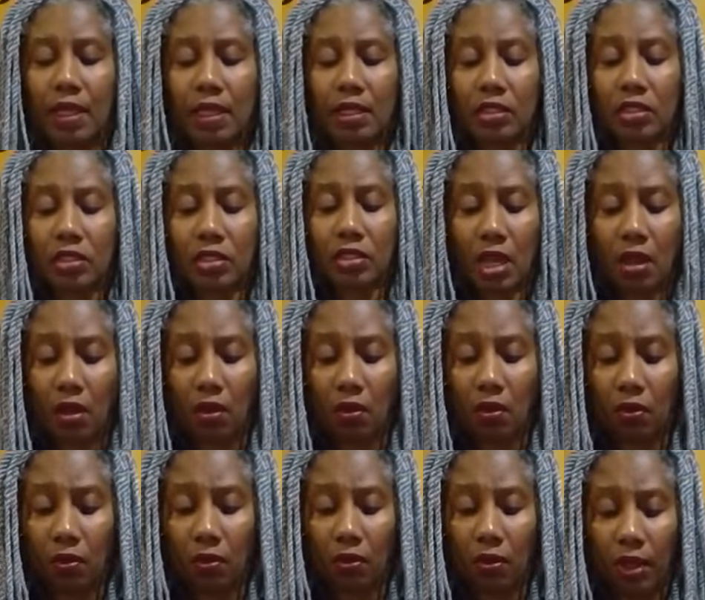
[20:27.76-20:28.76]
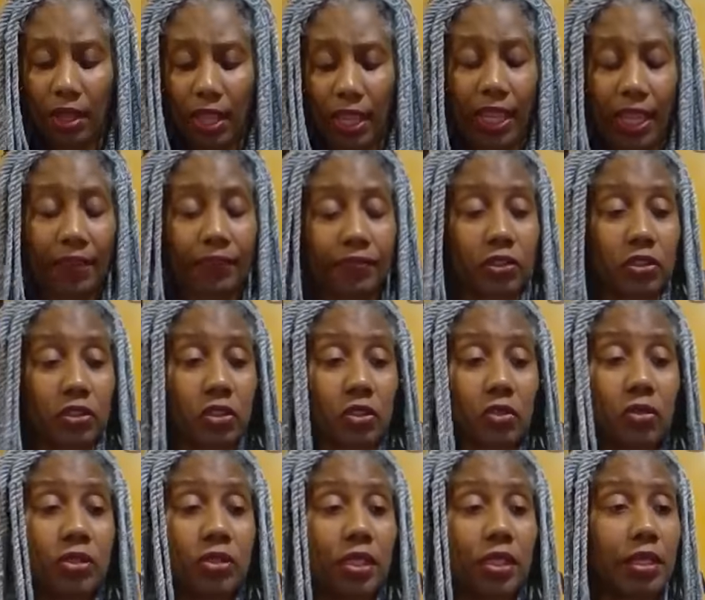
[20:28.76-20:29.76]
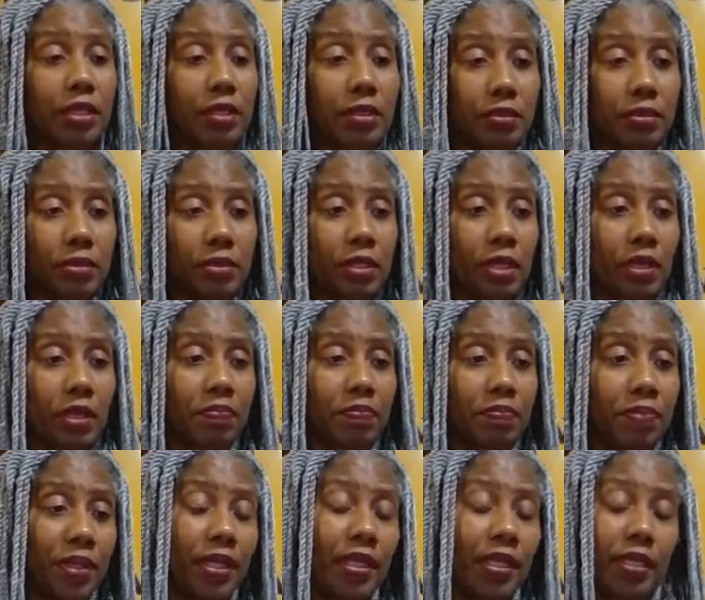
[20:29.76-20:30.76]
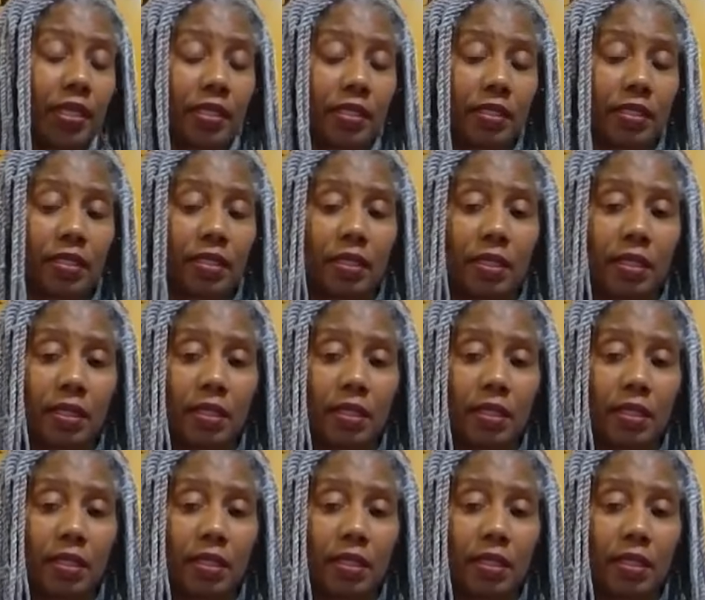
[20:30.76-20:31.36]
So after 2 years of being